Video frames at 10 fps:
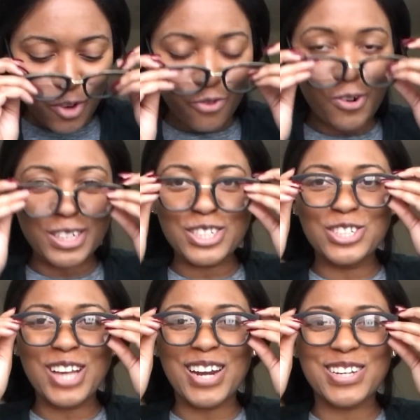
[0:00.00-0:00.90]
for
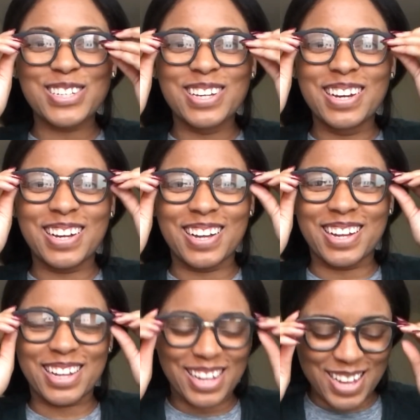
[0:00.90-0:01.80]
aesthetics.
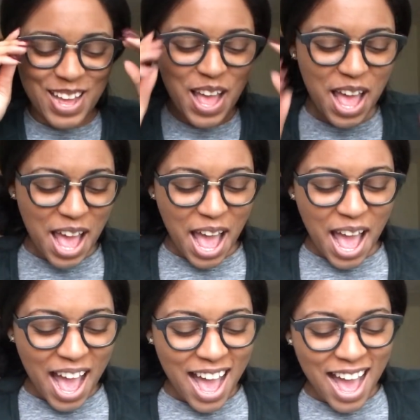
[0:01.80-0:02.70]

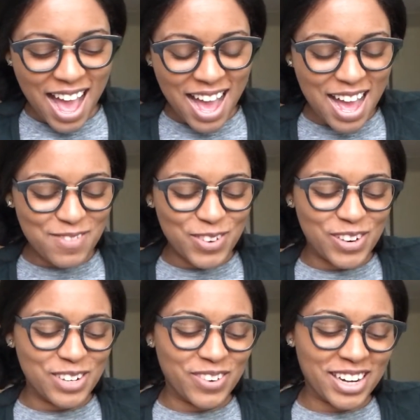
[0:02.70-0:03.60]
I've been
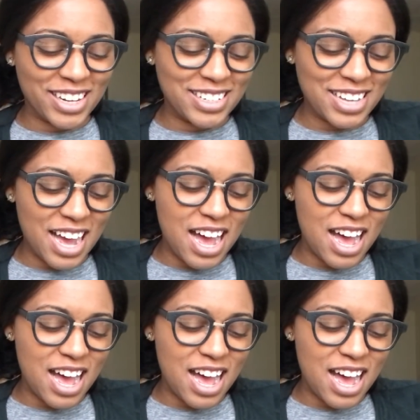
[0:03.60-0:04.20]
wanting to wear these.